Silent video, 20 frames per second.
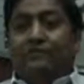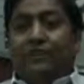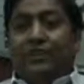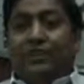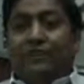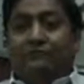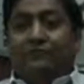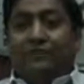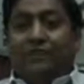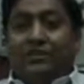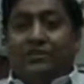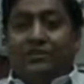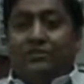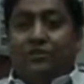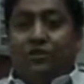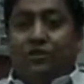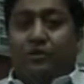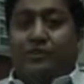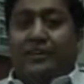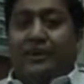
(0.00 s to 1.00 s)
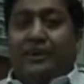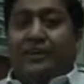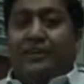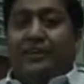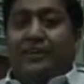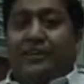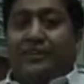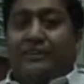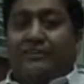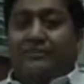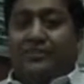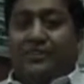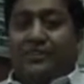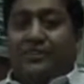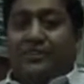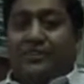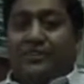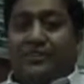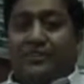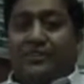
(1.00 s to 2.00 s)
We have very strong marketing
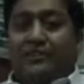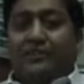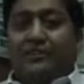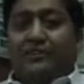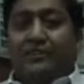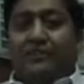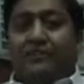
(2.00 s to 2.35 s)
infrastructure.